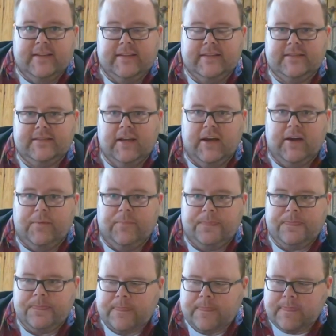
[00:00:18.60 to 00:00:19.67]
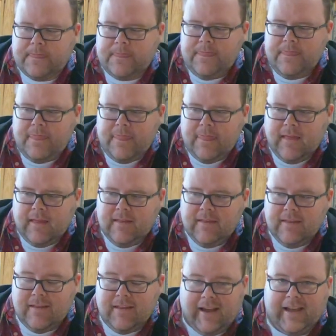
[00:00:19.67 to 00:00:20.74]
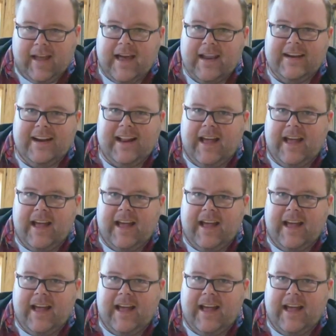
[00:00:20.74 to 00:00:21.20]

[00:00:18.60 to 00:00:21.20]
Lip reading: So I got it.